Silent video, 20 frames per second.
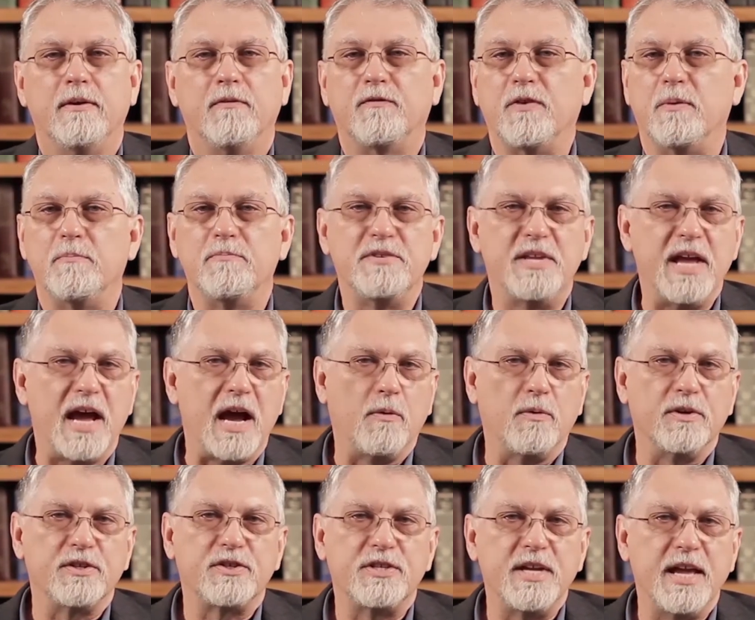from
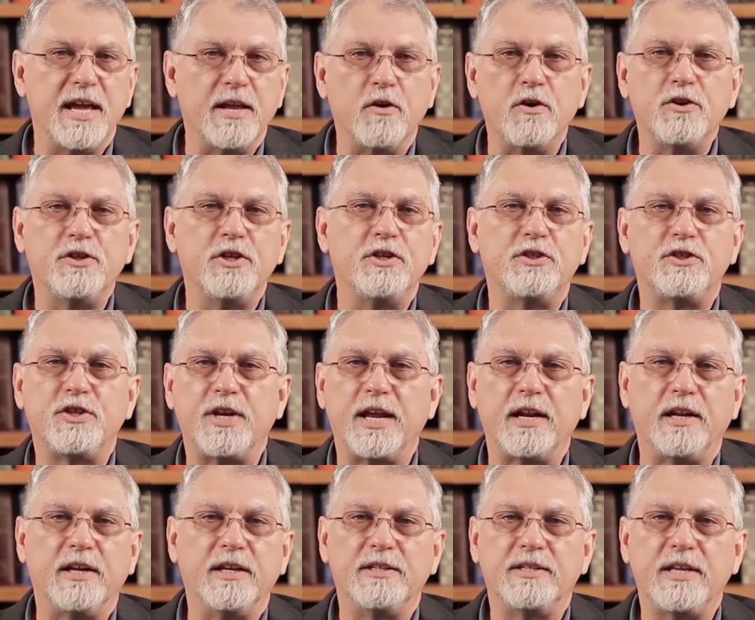Taoist energy
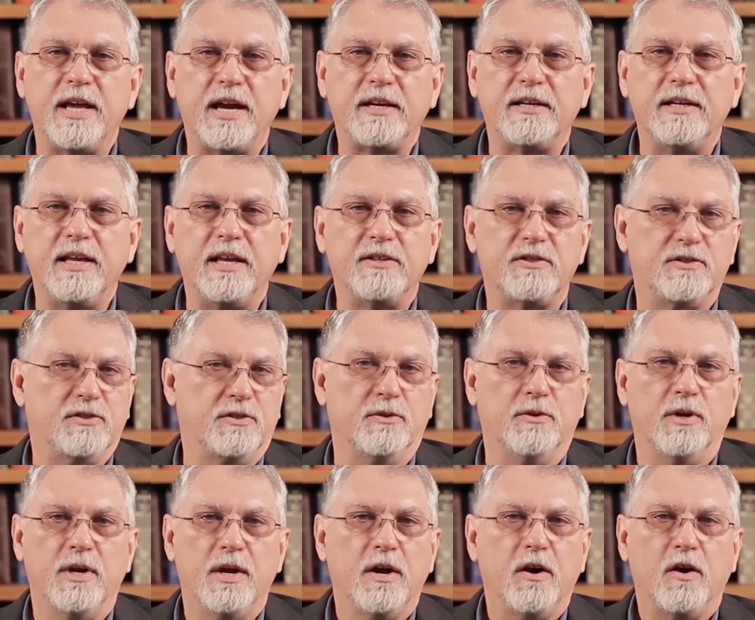channeling techniques to
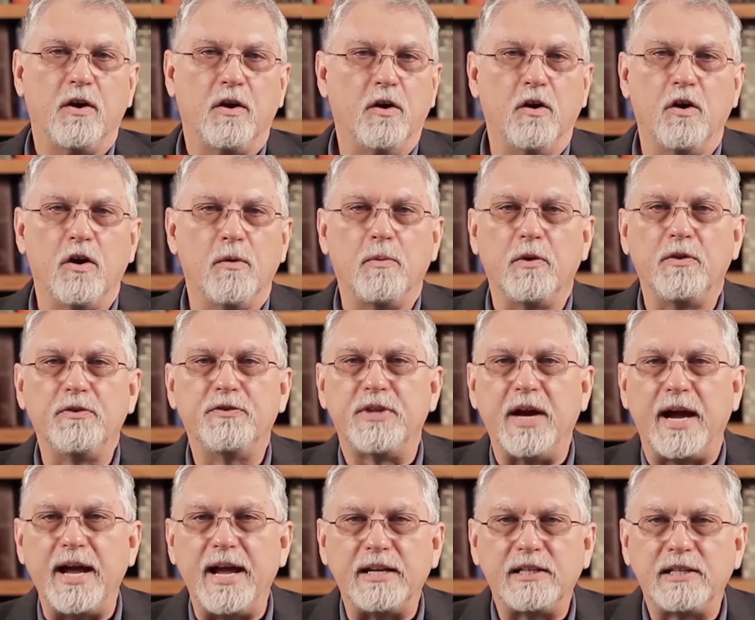herbal
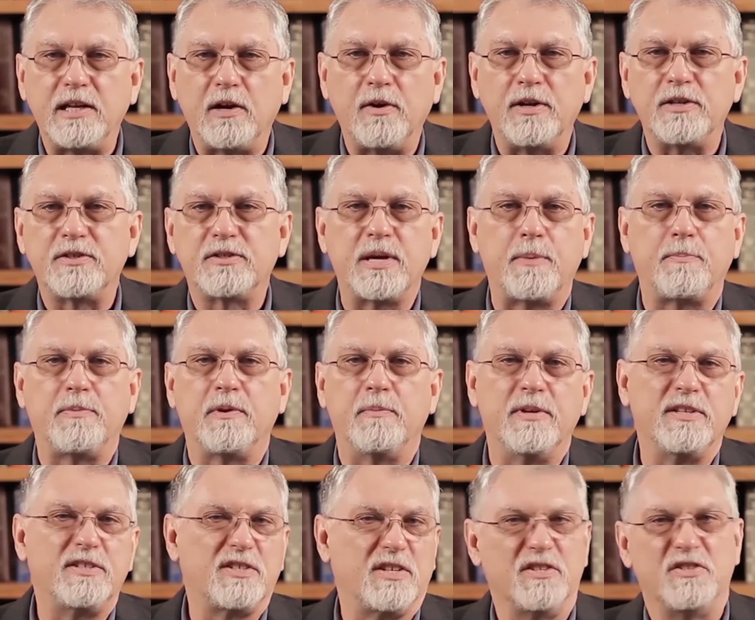dietary
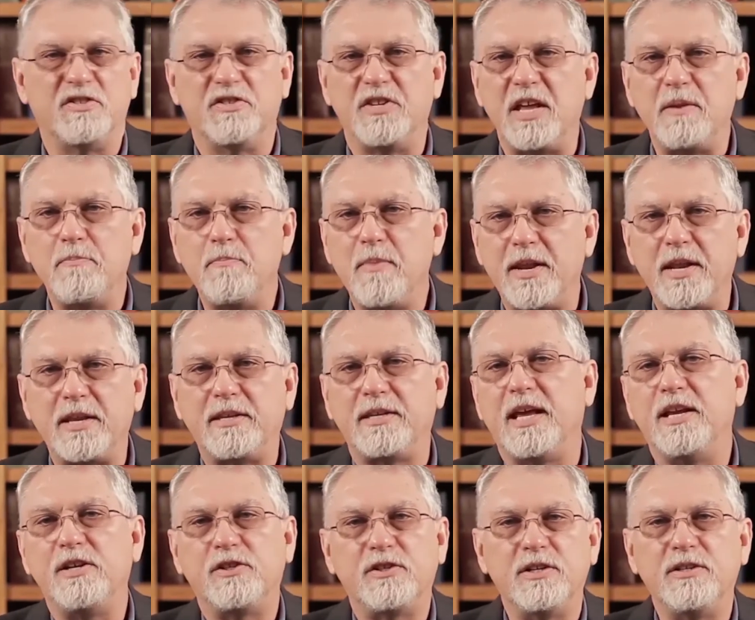supplements, Zen
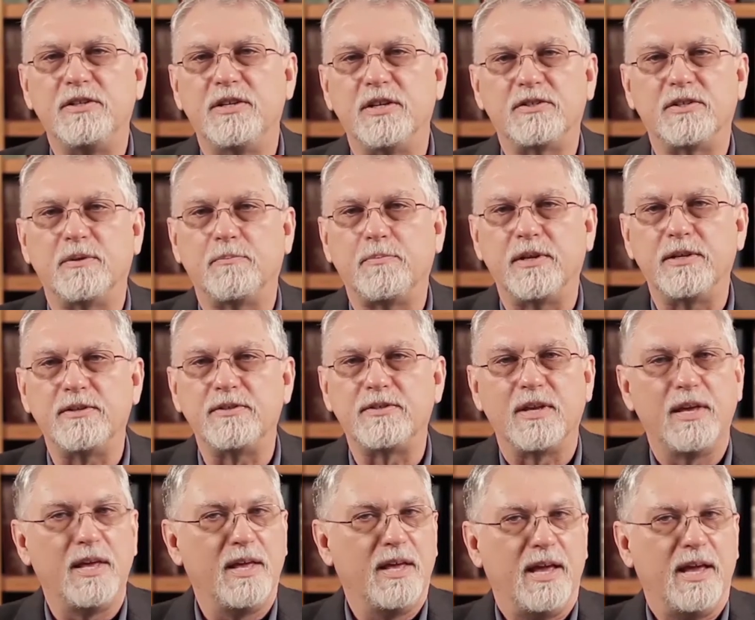meditation disciplines,